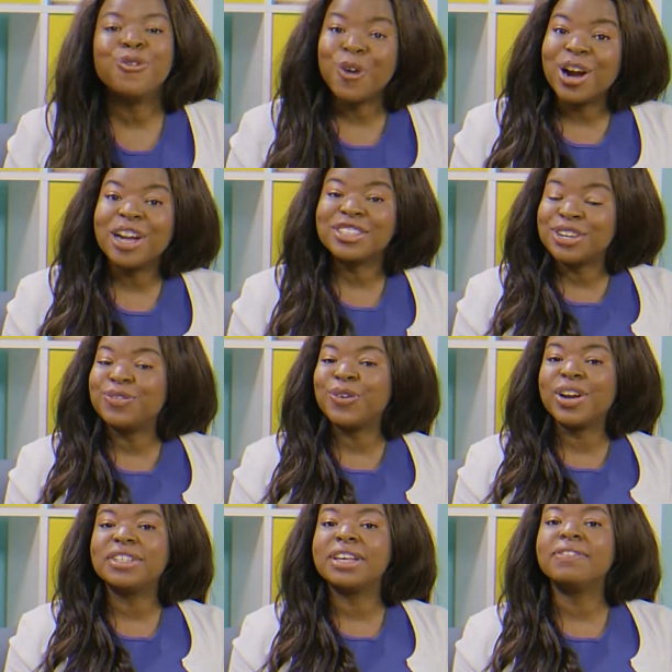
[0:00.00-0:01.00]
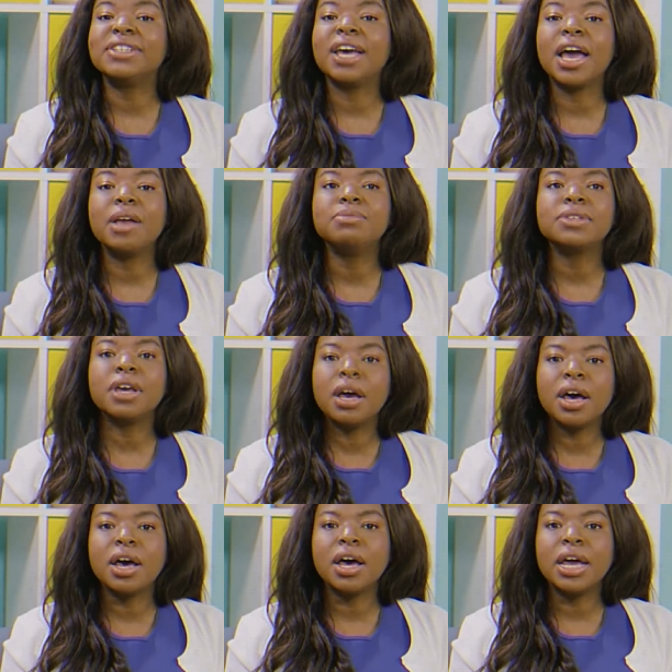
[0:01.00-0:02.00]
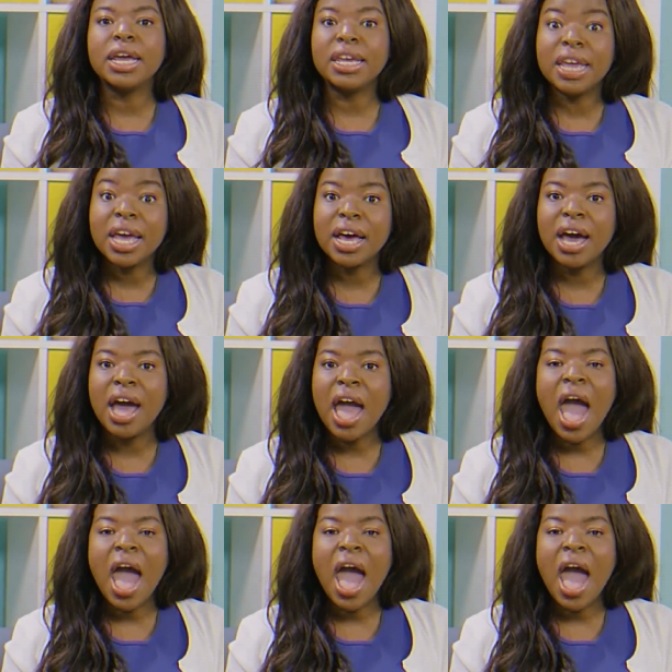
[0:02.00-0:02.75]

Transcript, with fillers: 447 times? Uh, yeah.